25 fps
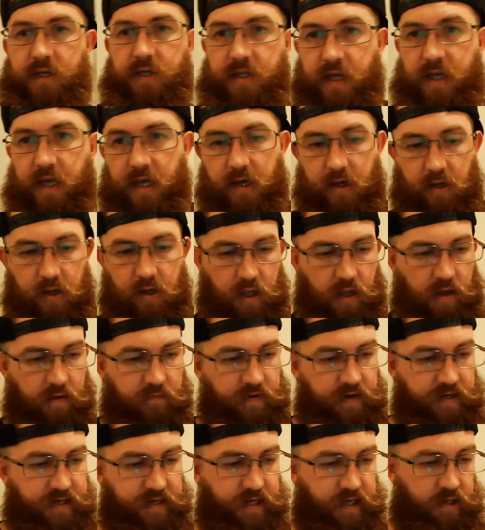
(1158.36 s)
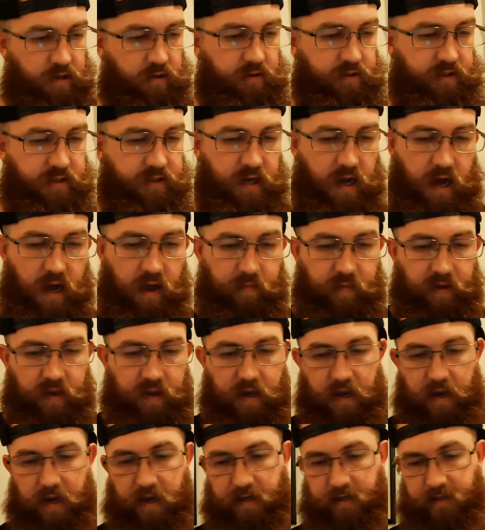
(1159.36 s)
Deal of a deal time,
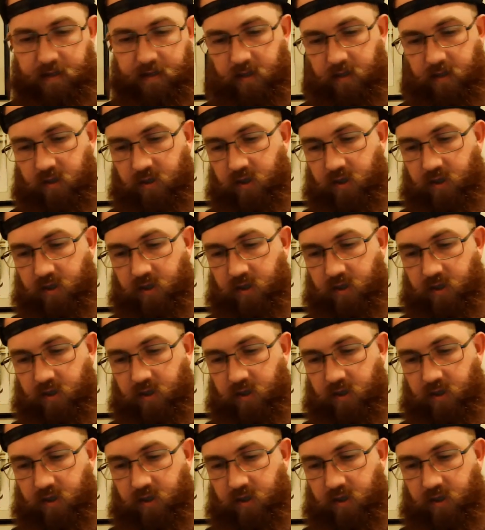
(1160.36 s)
guys.